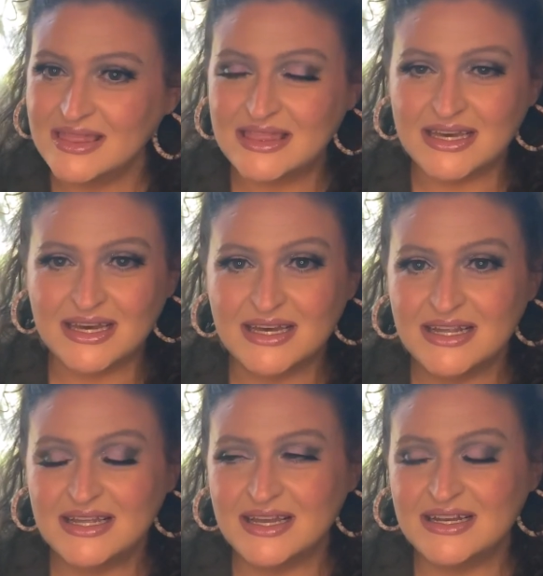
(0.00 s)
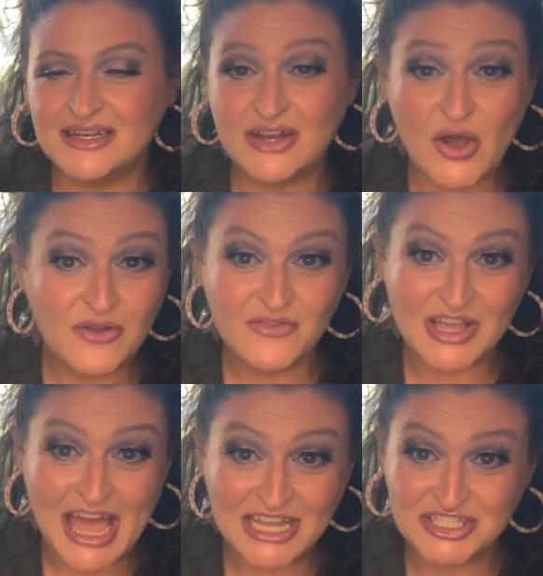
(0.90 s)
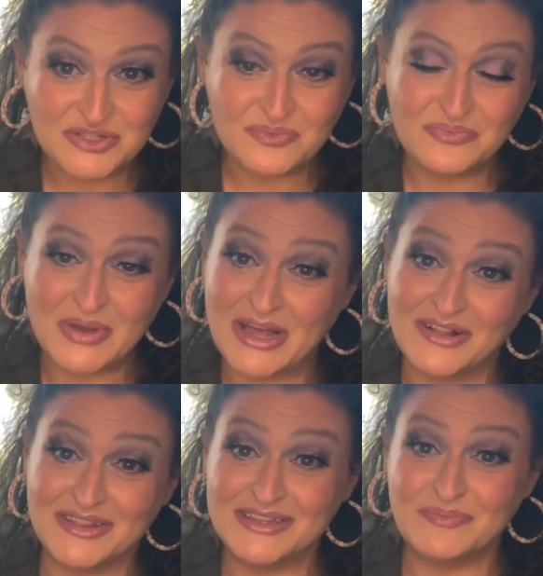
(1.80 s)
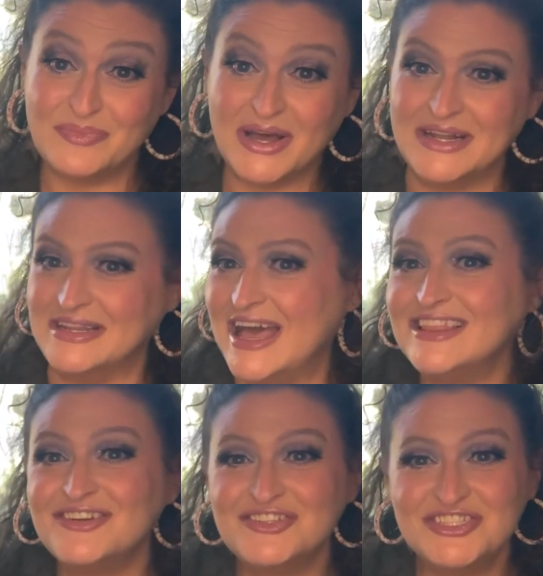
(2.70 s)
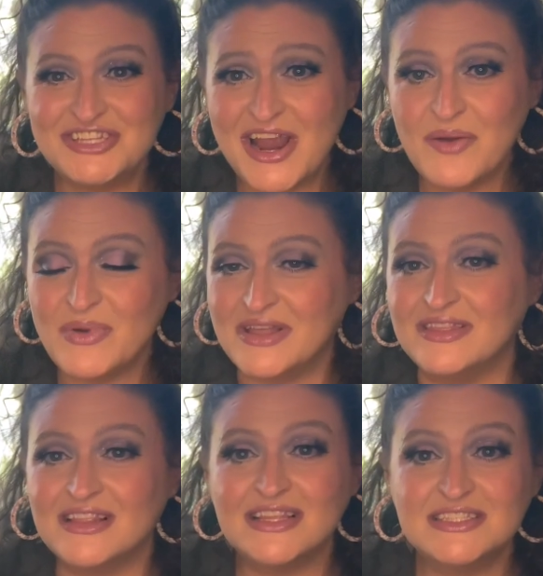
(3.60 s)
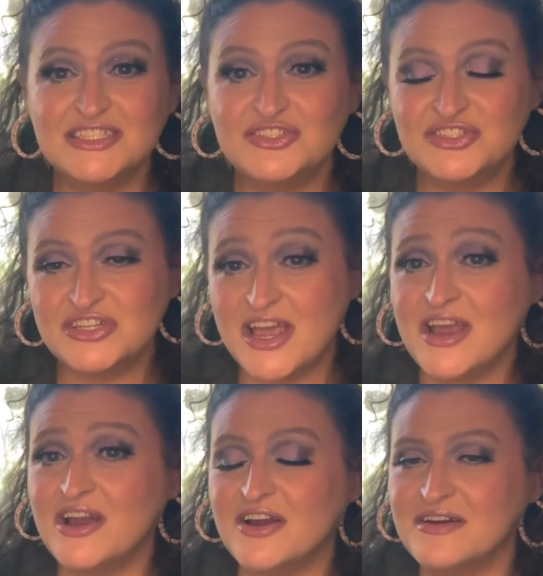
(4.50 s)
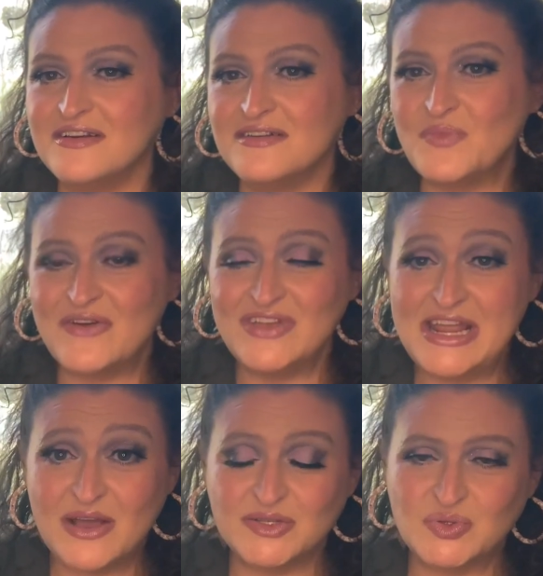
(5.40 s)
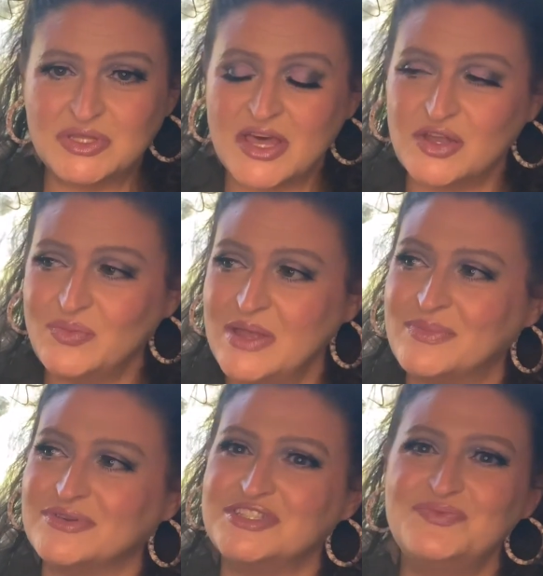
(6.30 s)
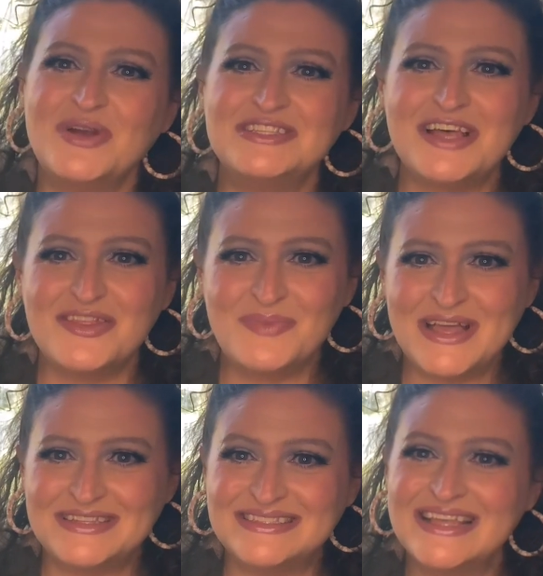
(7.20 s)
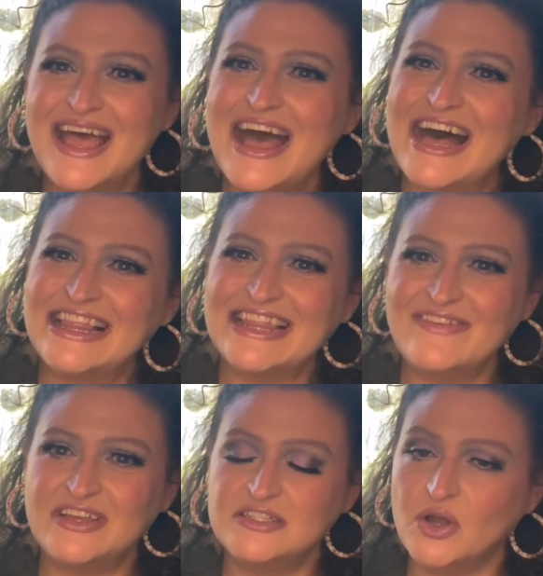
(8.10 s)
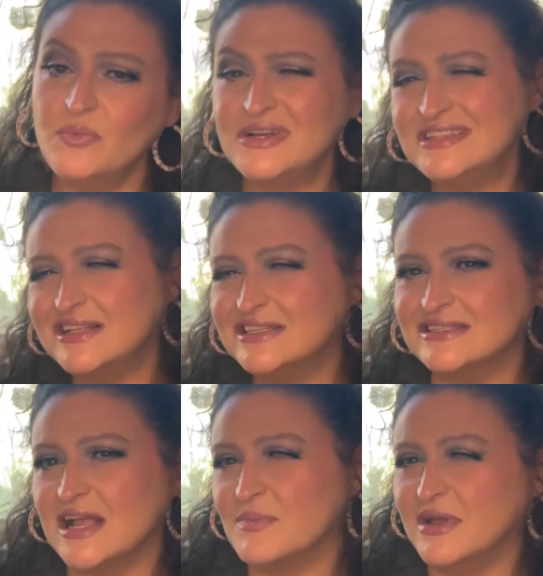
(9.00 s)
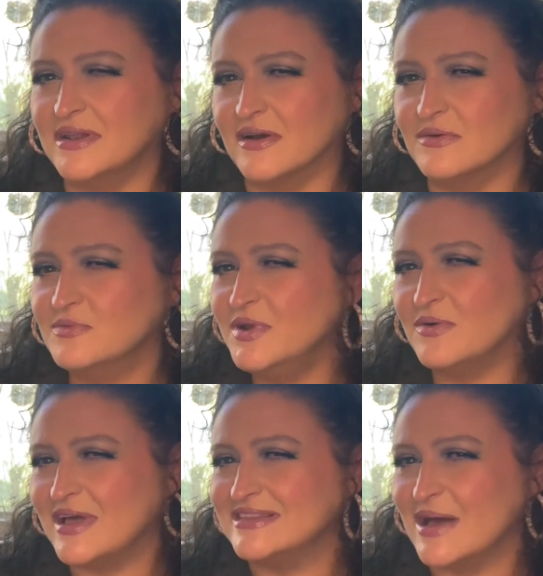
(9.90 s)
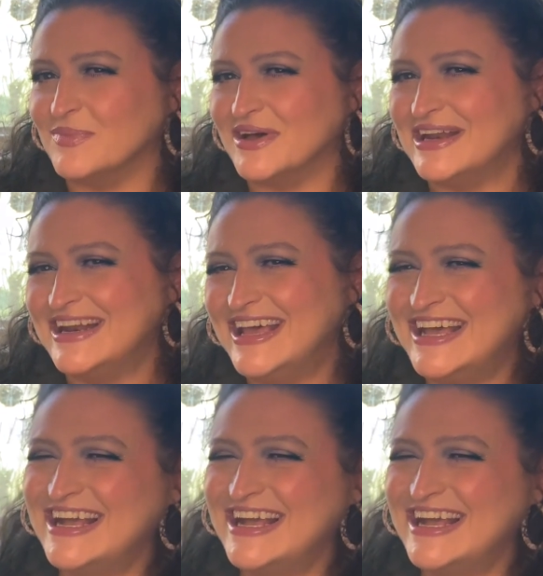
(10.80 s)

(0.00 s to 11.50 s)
the notification bell button, that little share button that lets you share my videos with other people. Just press all the buttons. I love it. Don't press that dislike button though. We don't like that button.